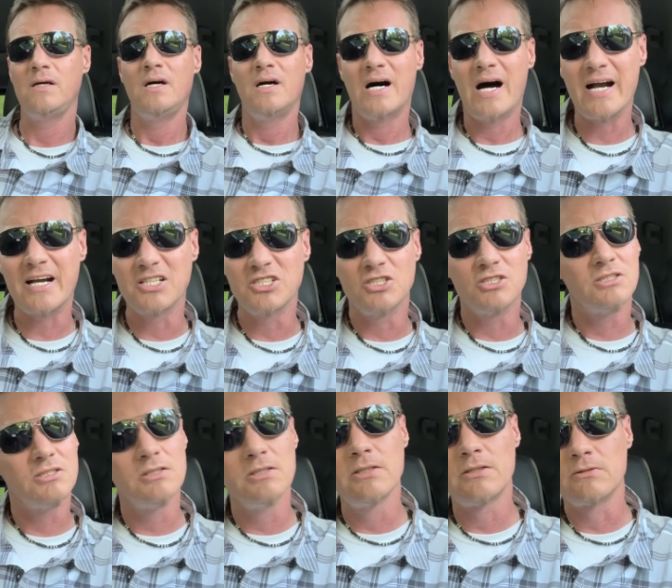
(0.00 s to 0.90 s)
I can
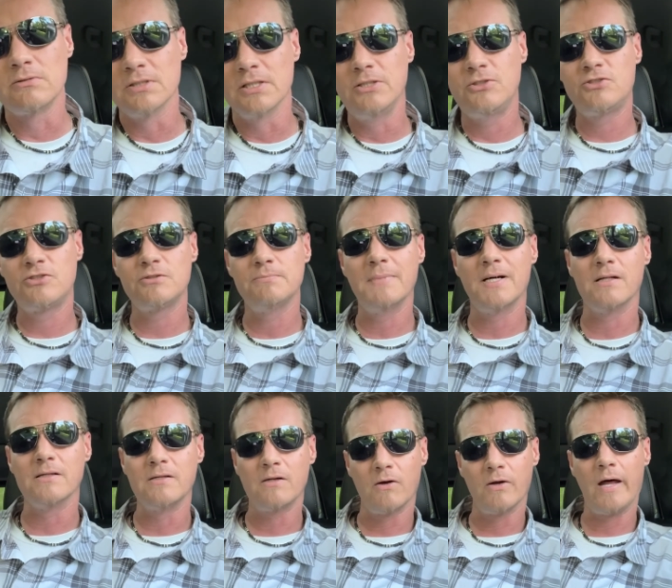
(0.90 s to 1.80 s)
literally smell
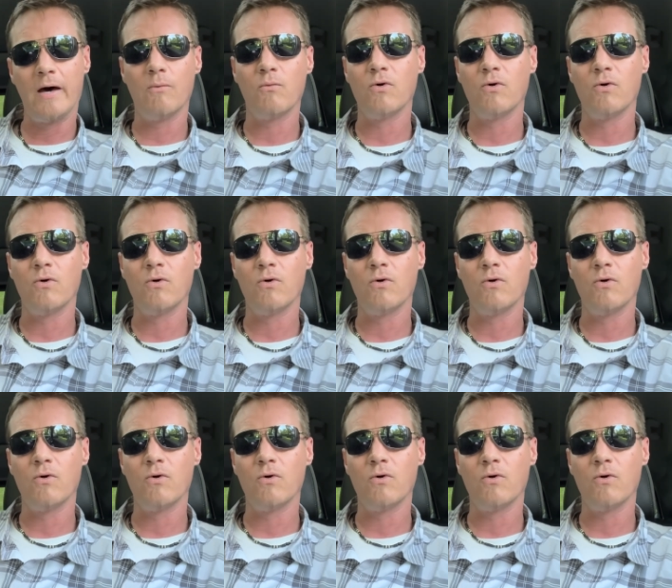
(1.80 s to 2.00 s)
it on that